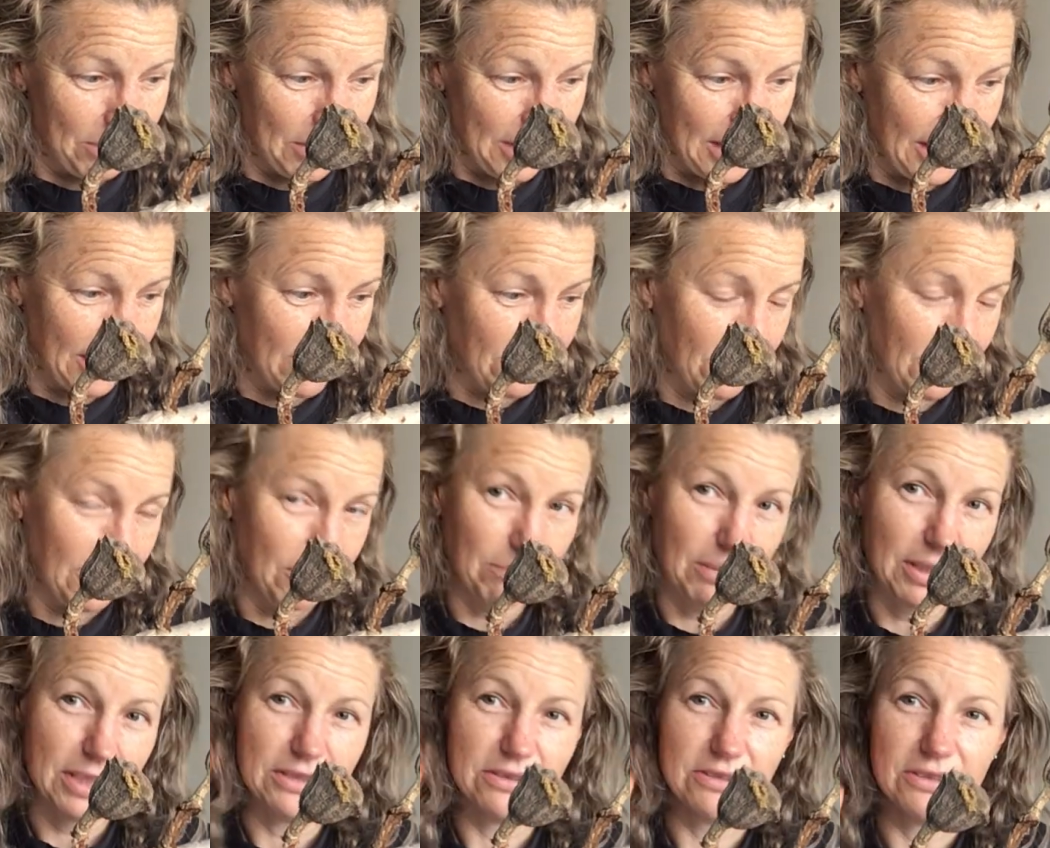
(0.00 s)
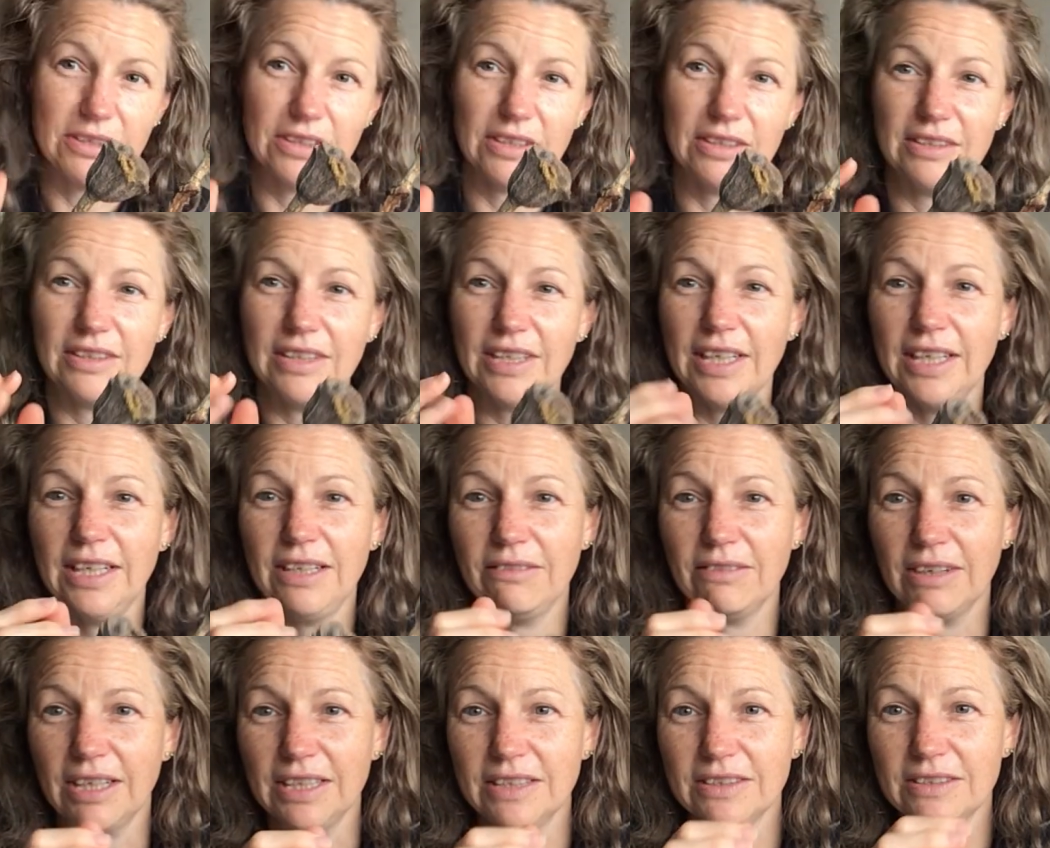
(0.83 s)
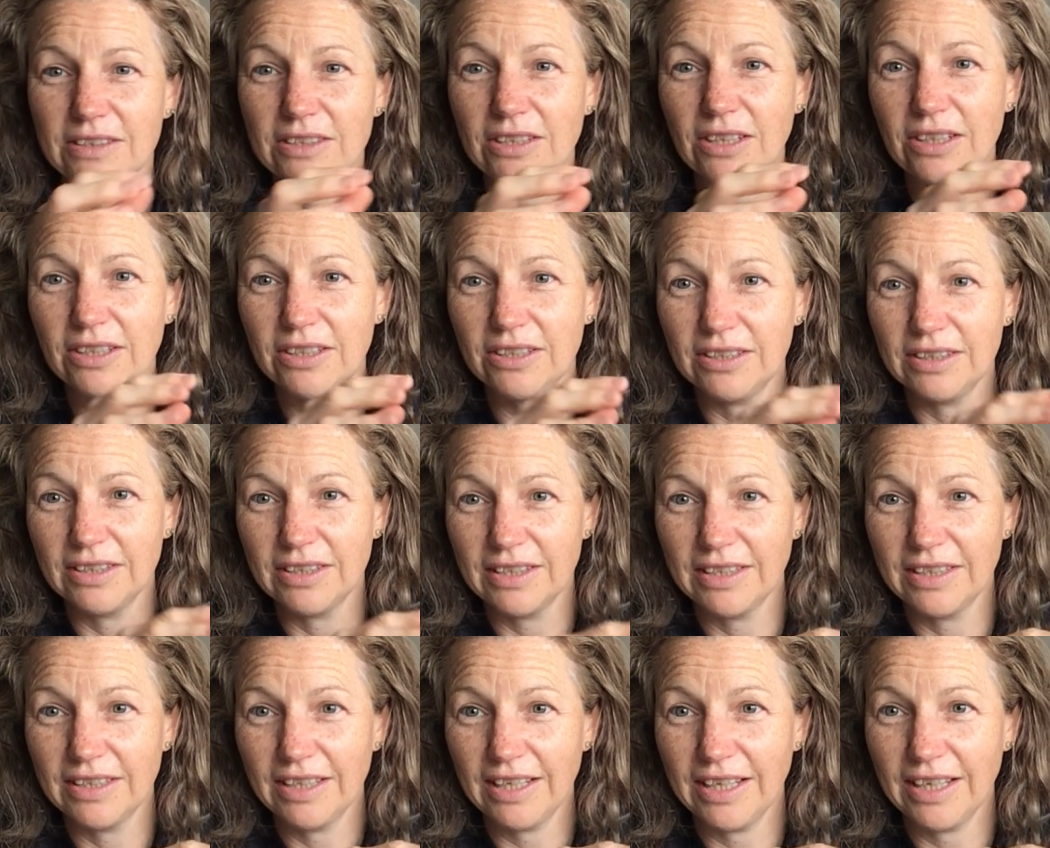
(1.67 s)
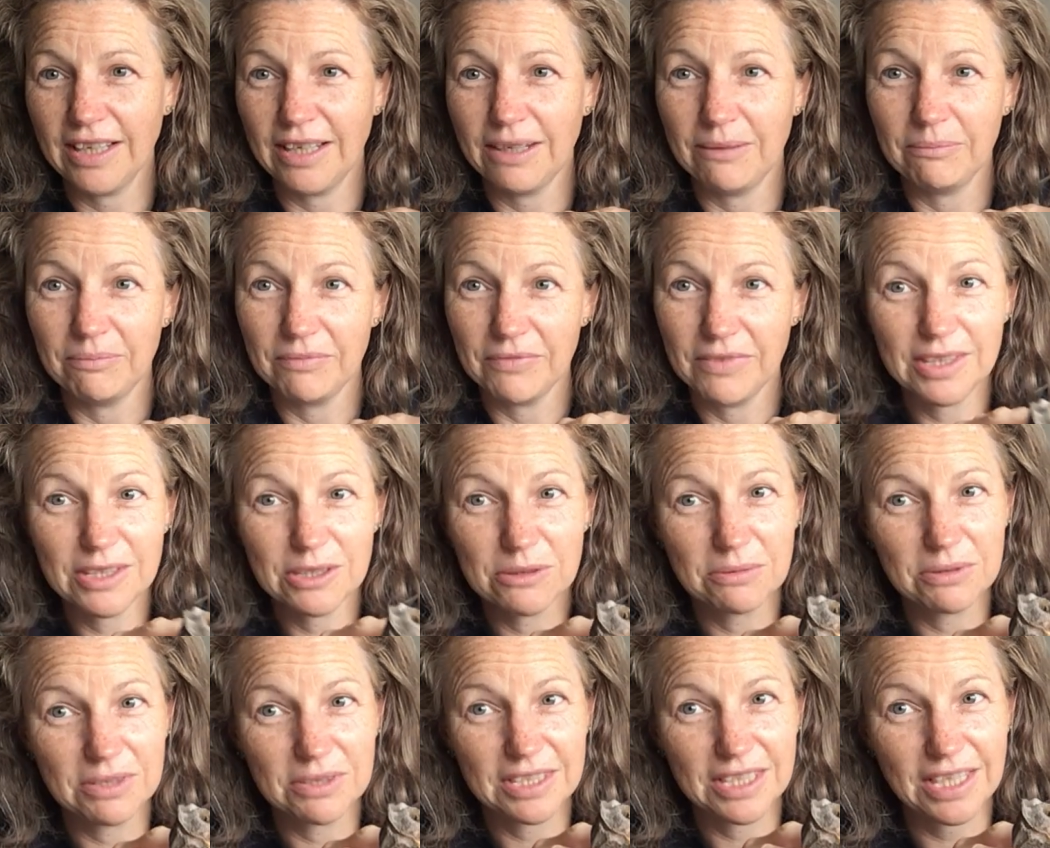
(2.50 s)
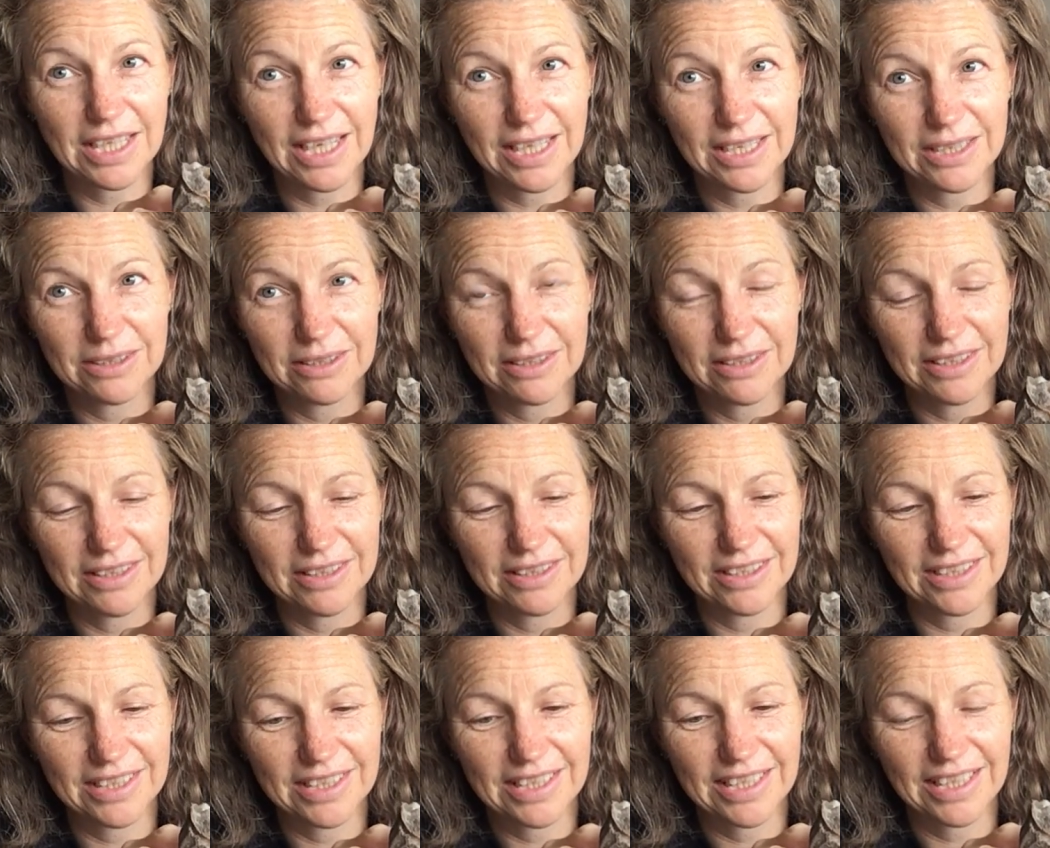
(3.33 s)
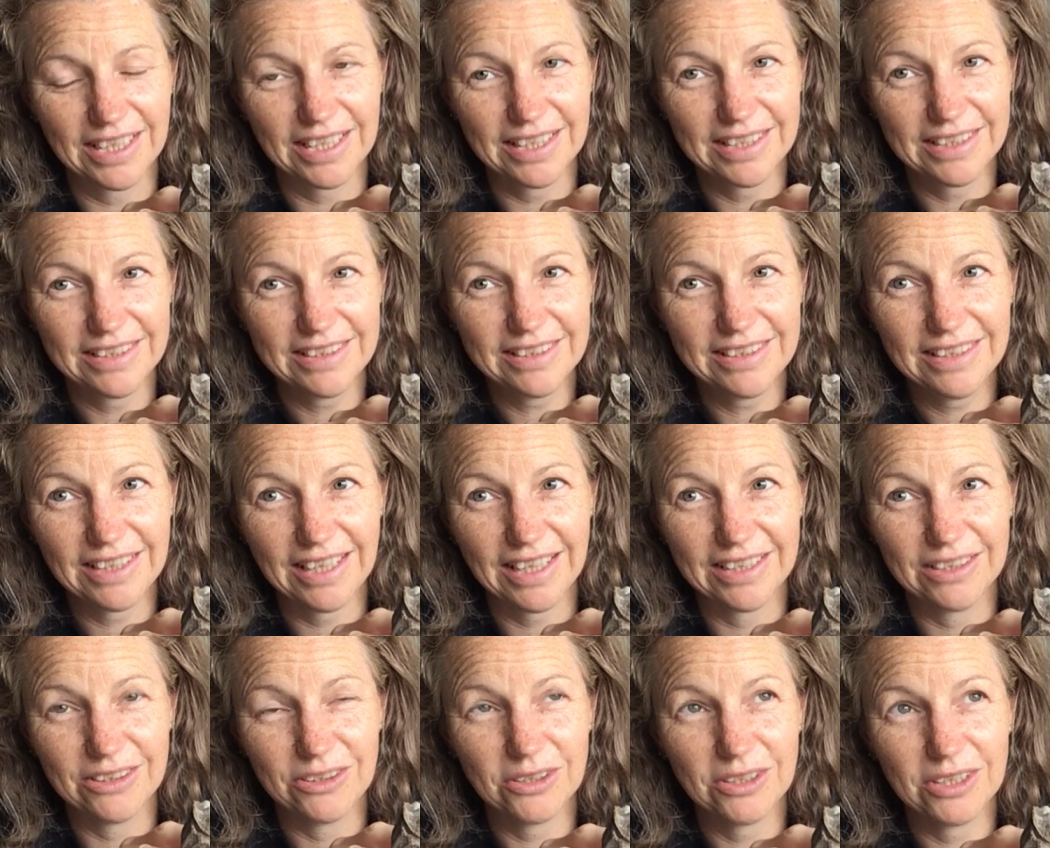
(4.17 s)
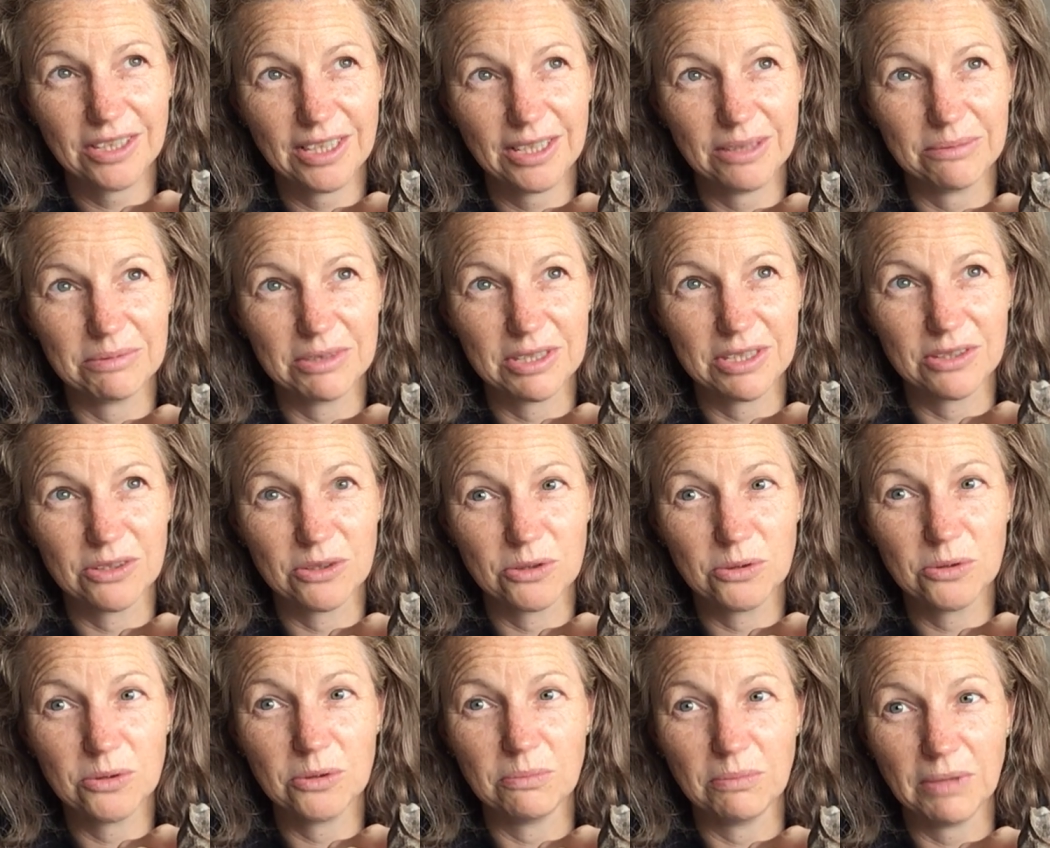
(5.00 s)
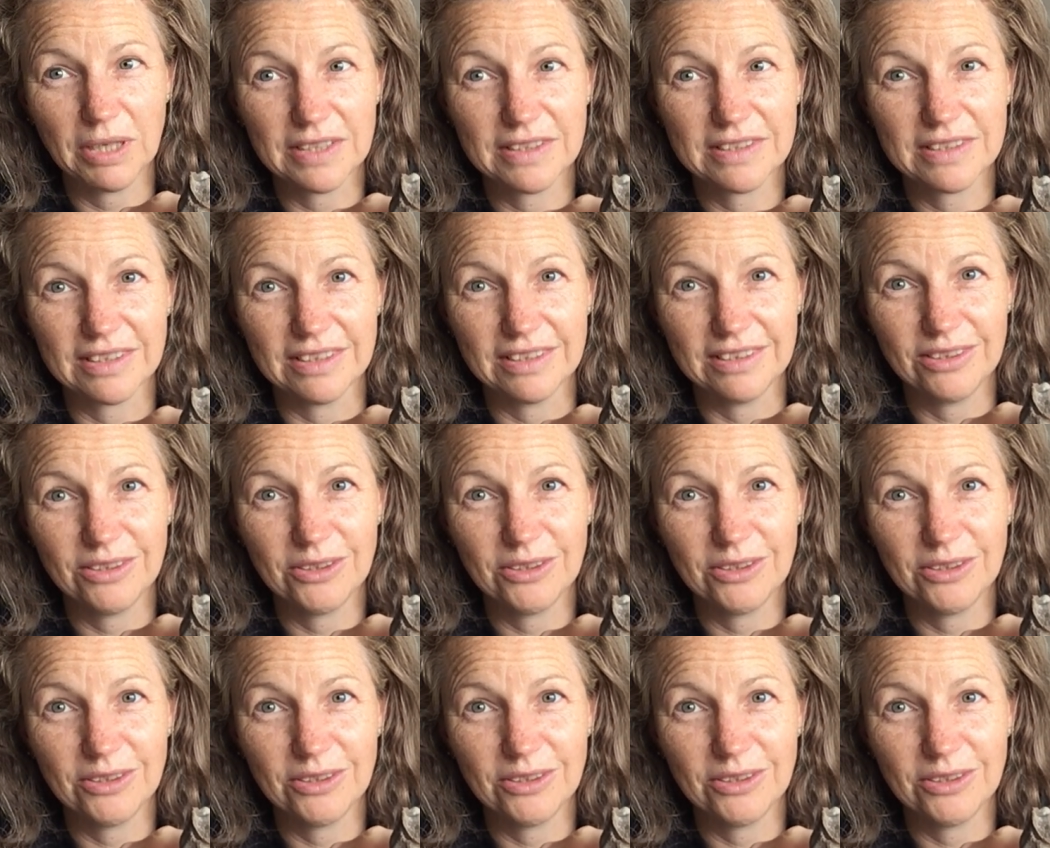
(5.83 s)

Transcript: they're not in Busselton. Anyway, so um, this was the other thing that I collected, and eucalyptus, good medicine.